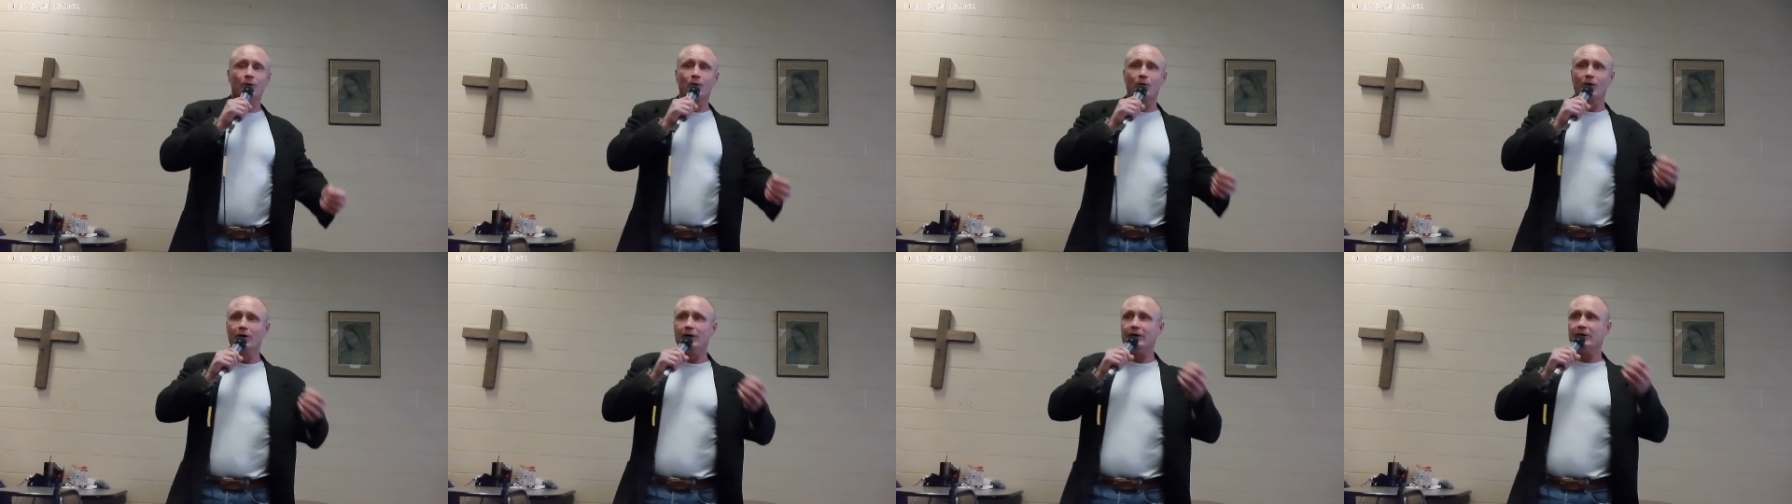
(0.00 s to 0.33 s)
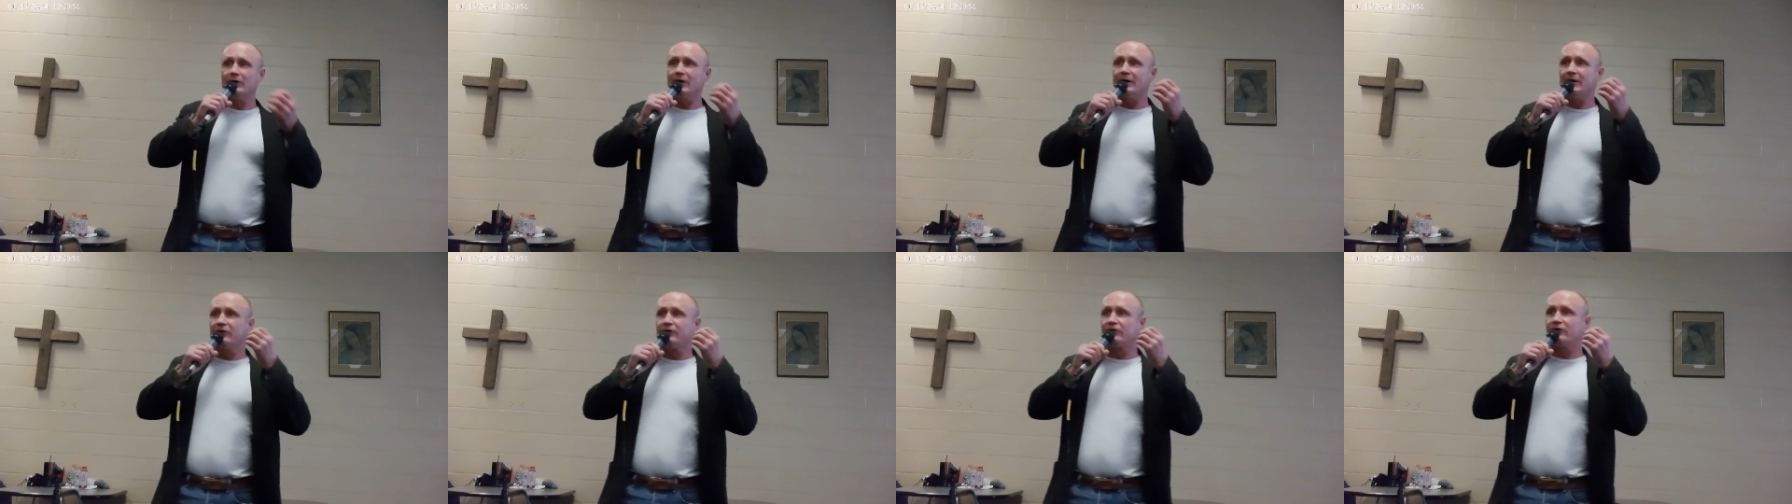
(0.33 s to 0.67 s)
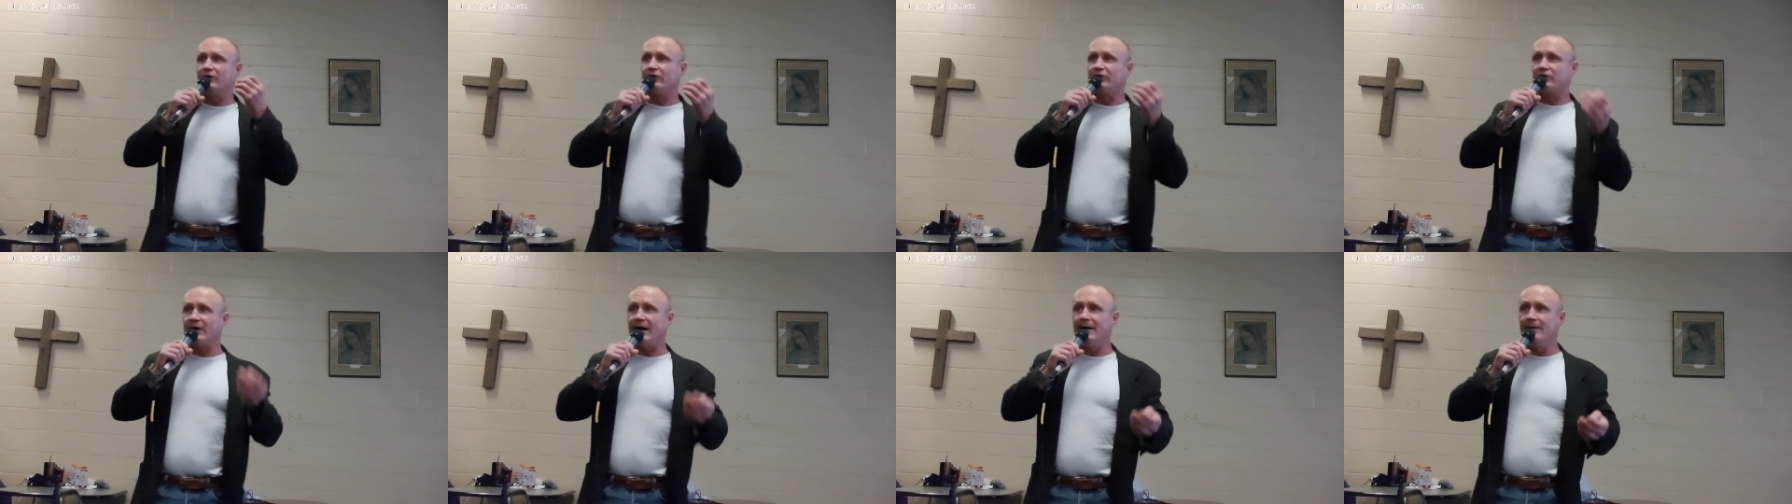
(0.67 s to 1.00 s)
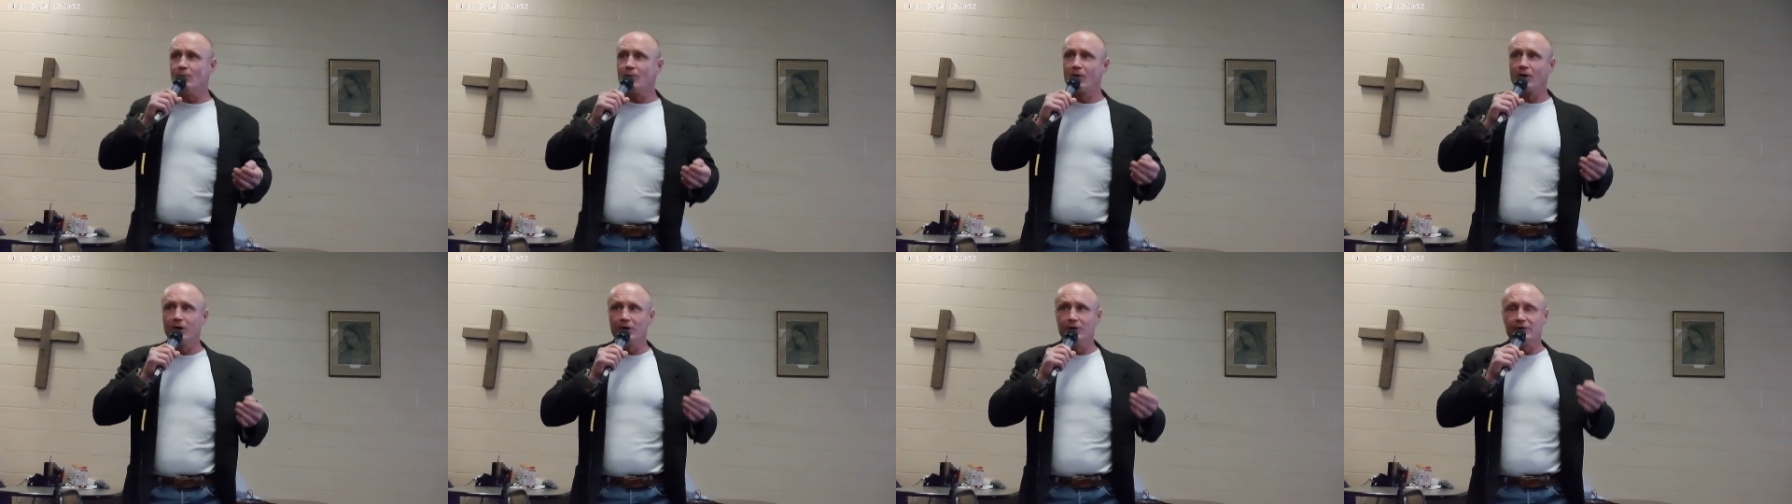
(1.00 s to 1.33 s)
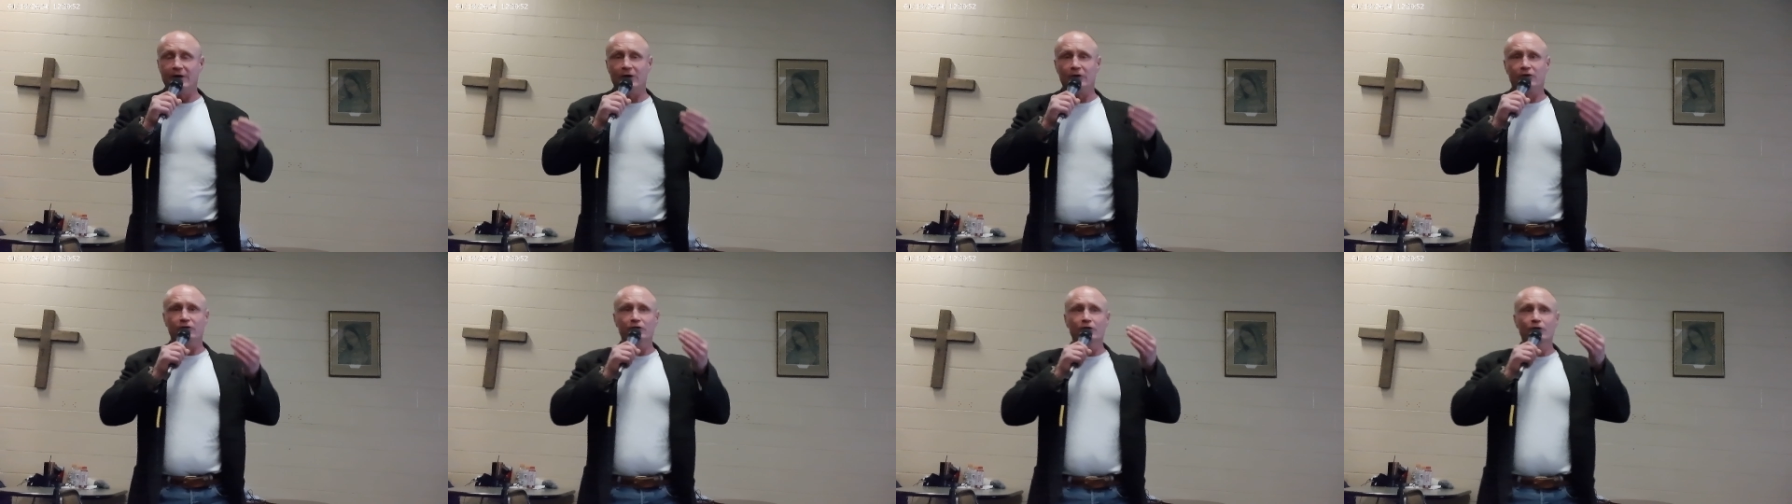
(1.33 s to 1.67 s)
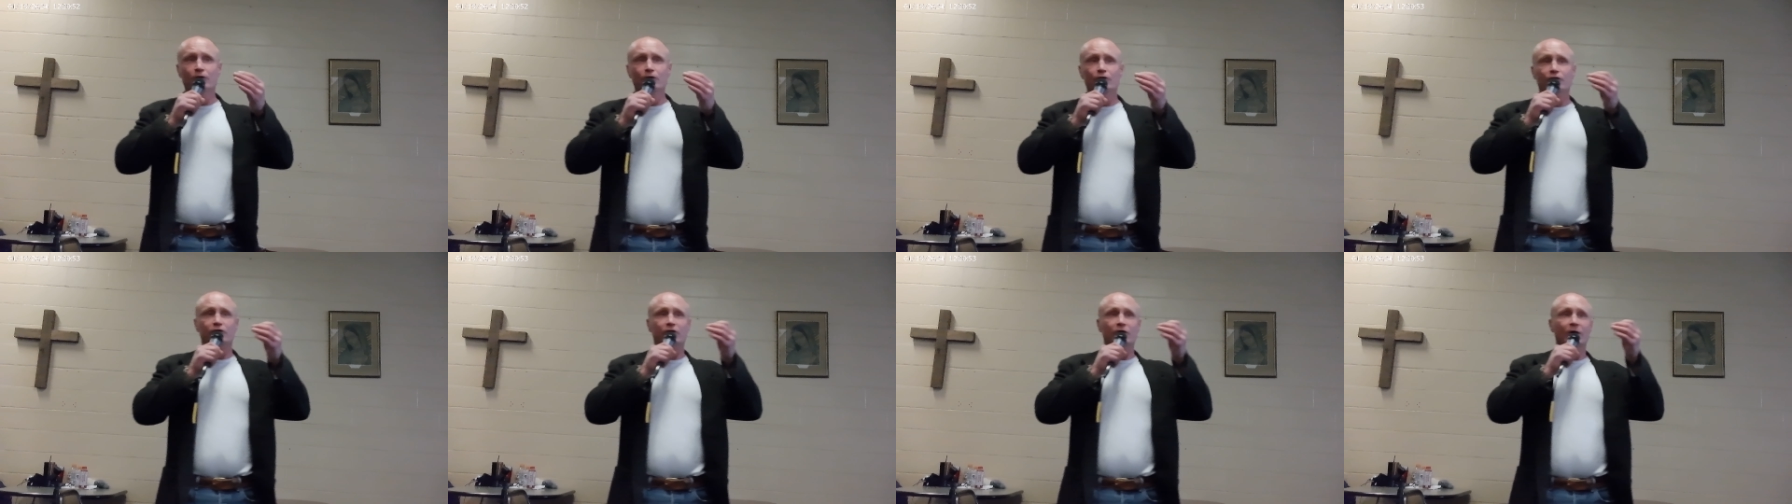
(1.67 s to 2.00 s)
word is the same word that's
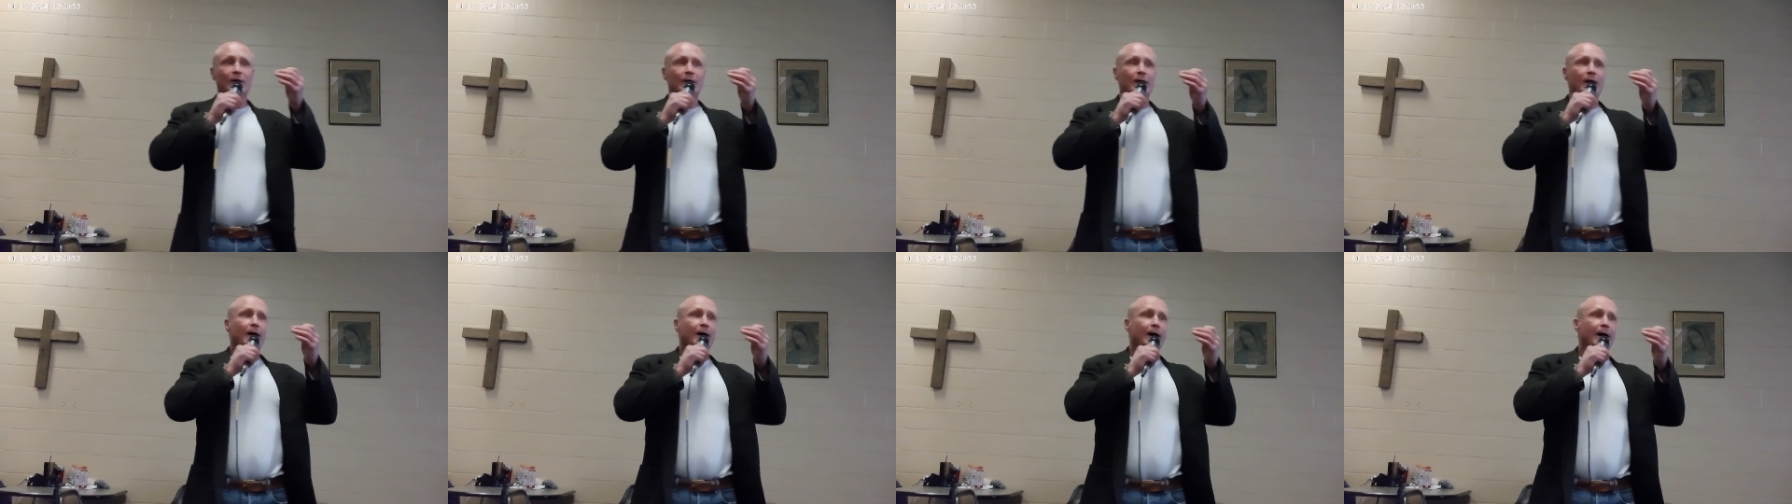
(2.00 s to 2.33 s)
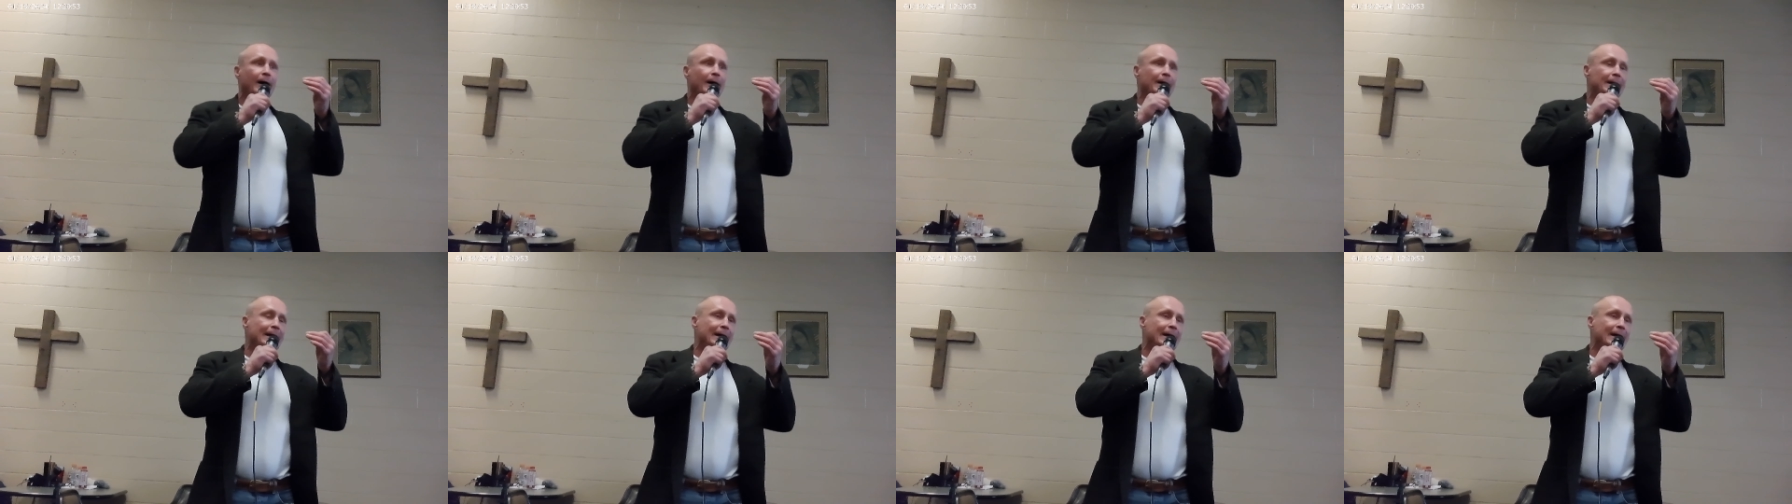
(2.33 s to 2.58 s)
used uh,